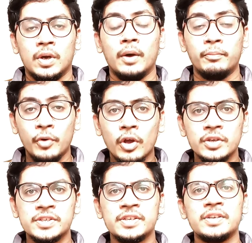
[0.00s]
A
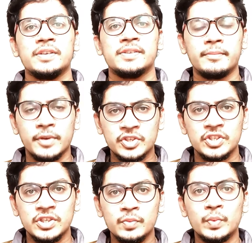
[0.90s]
proxy is a
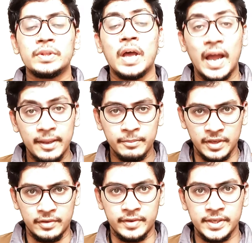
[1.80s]
machine with an
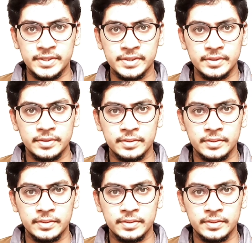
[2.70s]
IP address